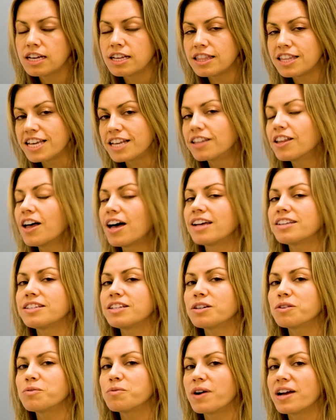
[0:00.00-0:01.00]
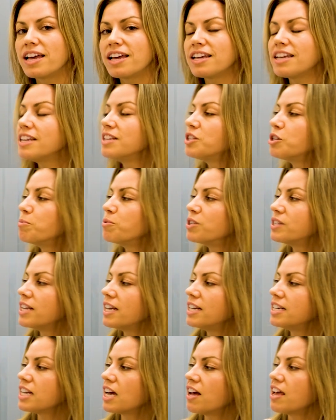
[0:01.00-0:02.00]
The classic way is to
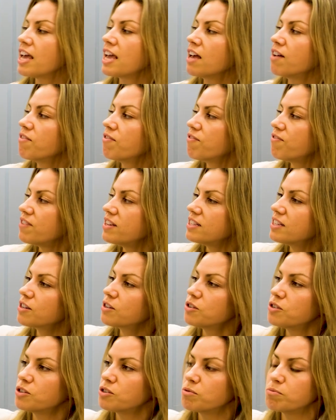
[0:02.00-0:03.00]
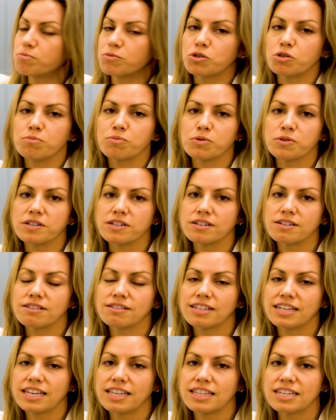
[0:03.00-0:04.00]
present a physical mood board
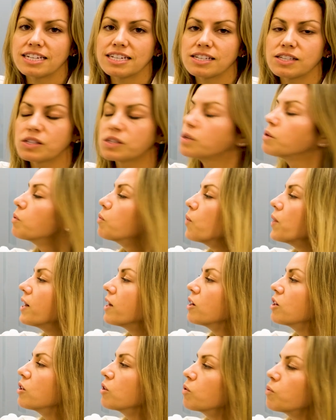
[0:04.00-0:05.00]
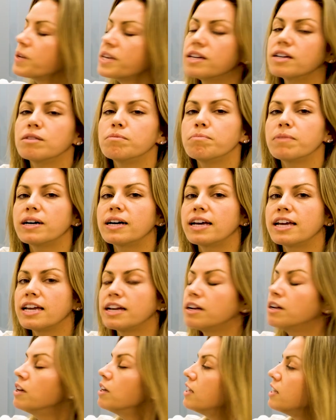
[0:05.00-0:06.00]
like this, where we
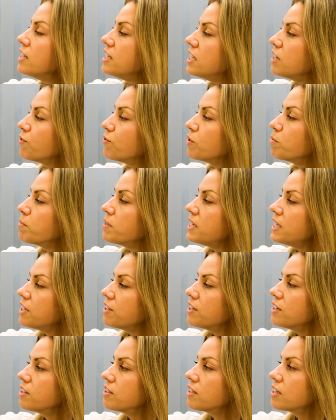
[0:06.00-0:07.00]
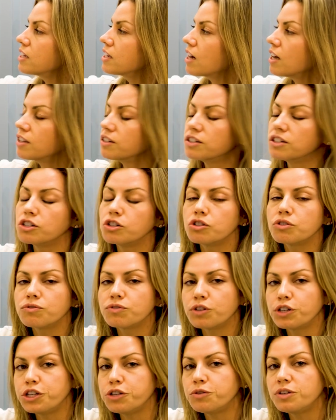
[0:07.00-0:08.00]
combine different materials and colors
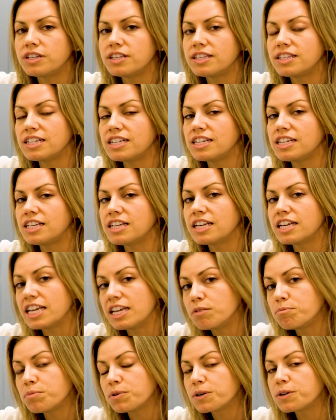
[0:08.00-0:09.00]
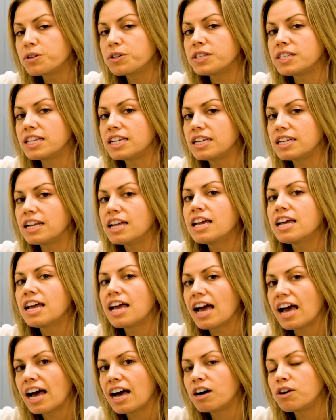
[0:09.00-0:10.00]
for you to see in person
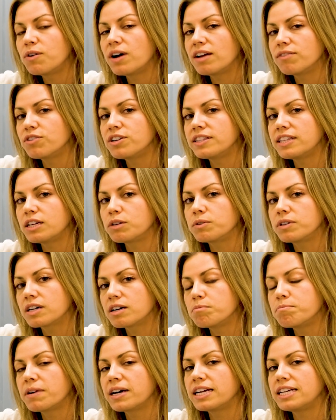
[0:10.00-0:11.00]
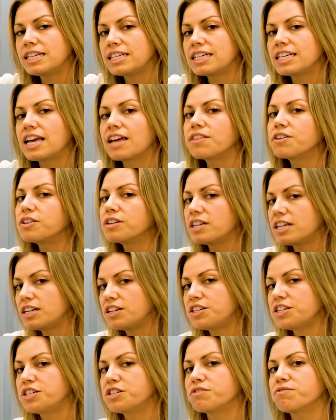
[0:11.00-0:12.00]
how everything will combine together
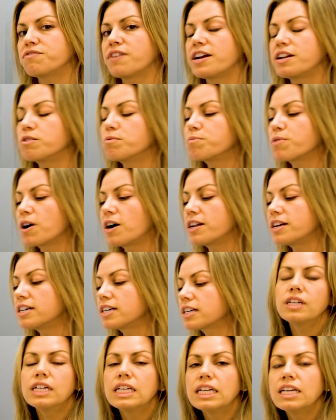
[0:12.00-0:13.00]
into your final product.